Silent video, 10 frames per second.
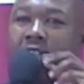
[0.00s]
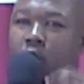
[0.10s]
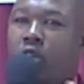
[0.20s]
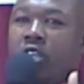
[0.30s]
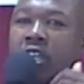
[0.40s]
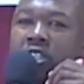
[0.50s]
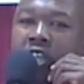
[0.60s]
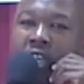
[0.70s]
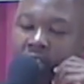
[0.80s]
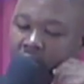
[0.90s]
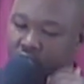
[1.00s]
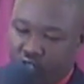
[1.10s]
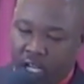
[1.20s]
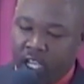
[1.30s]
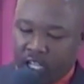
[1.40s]
He could not
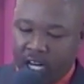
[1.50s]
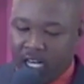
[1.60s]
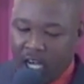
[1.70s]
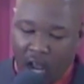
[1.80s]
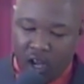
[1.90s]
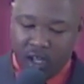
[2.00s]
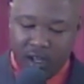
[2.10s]
take it any longer.